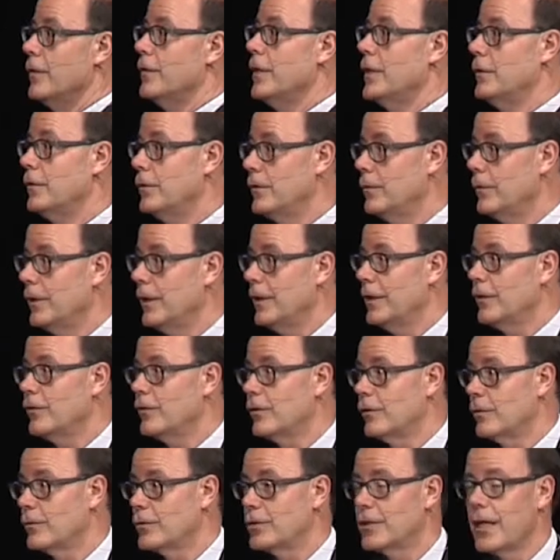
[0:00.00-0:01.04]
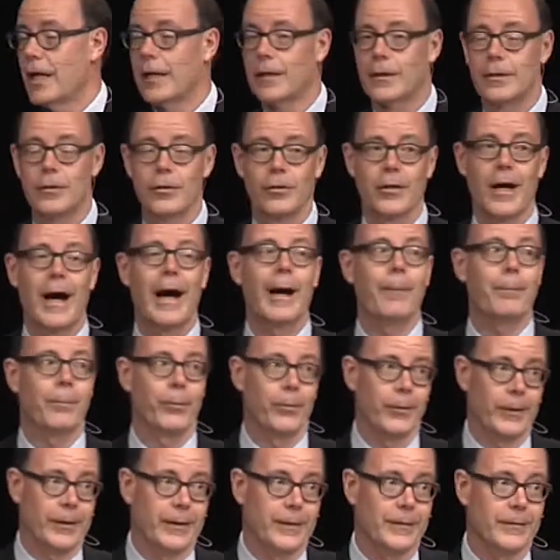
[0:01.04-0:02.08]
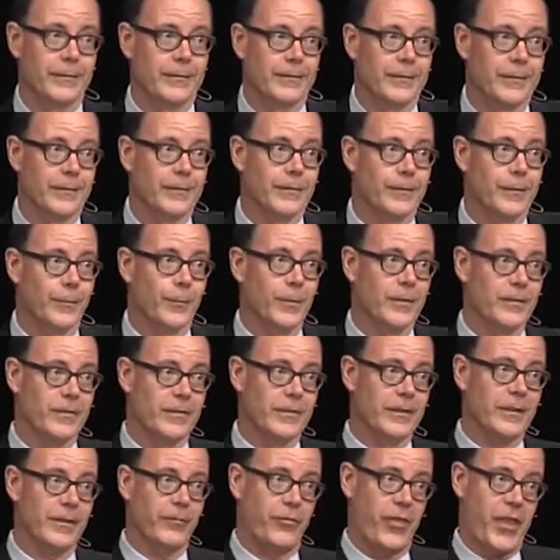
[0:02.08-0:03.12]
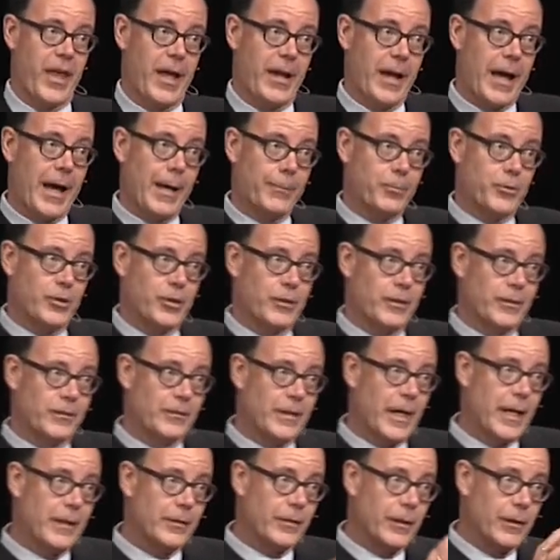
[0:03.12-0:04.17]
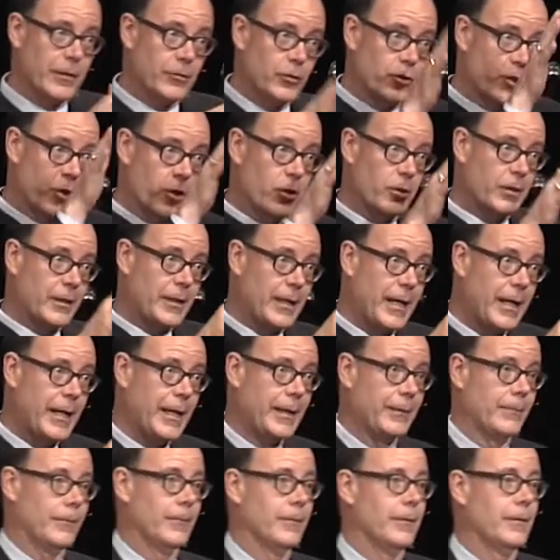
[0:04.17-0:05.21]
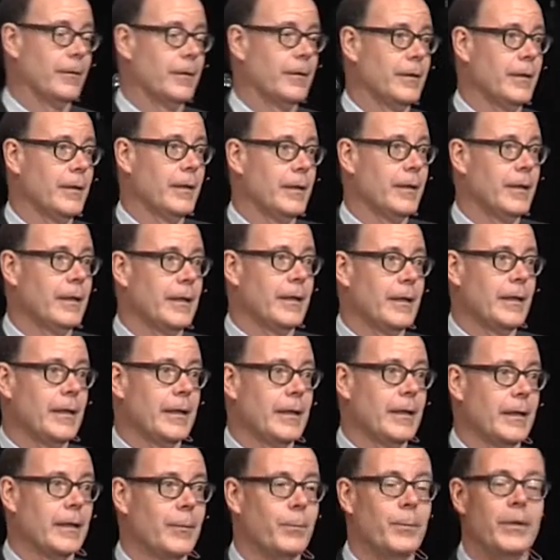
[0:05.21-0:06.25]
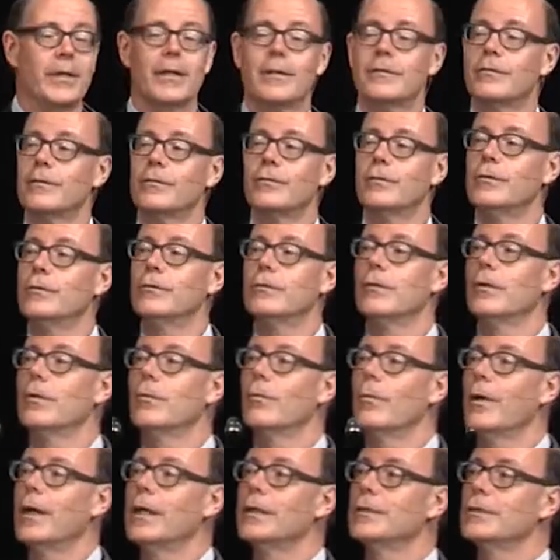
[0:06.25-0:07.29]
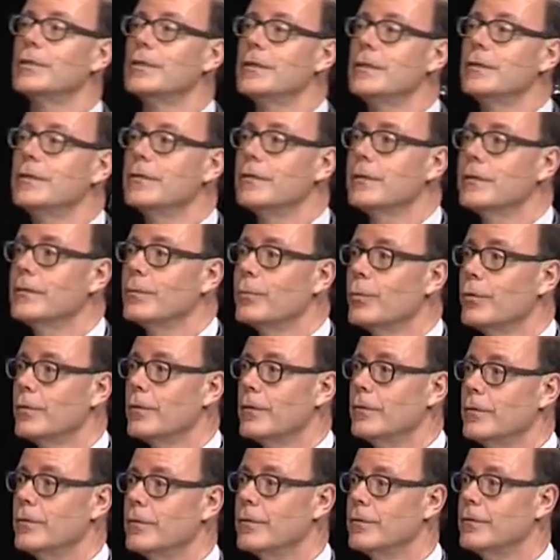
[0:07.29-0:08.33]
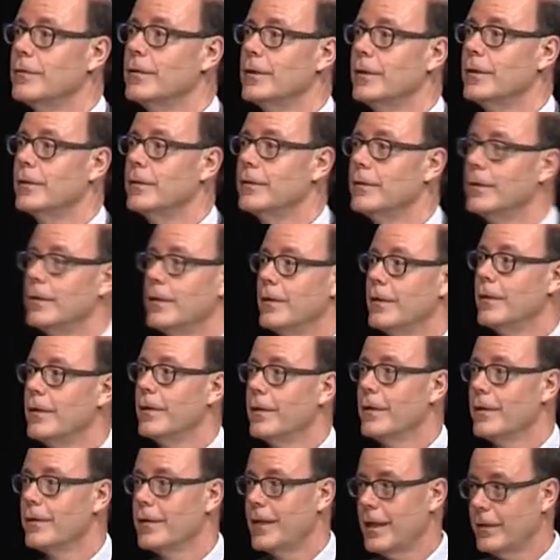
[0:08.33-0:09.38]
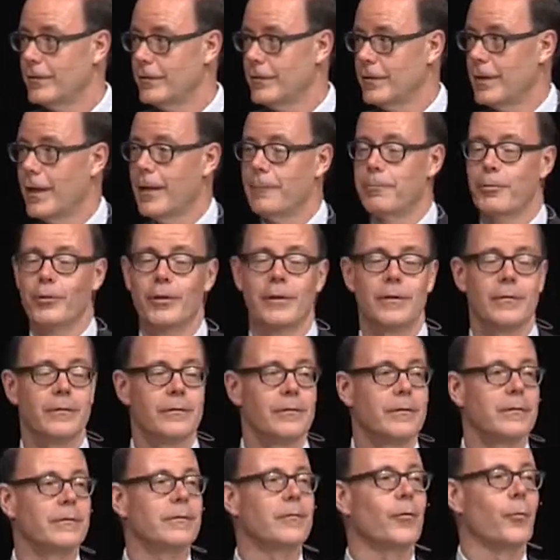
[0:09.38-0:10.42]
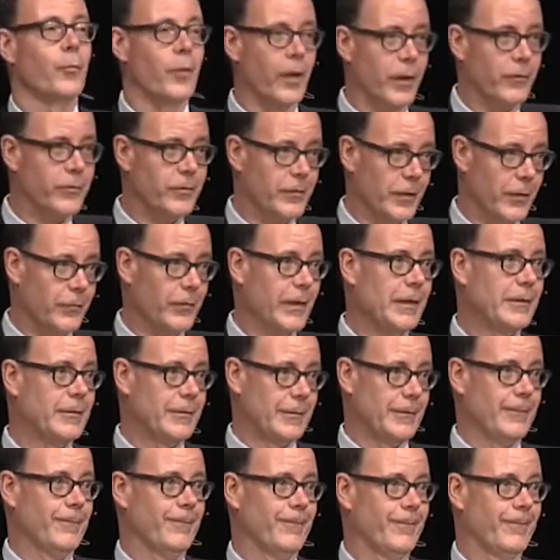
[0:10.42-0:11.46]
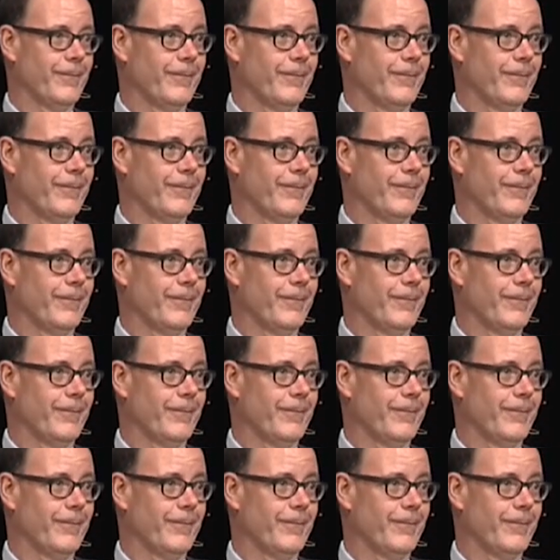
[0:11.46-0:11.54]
then you need to check your operating system and see if that option is on there and turn it on. Because if you don't want Jesus more than your sin, that's the operating system of salvation.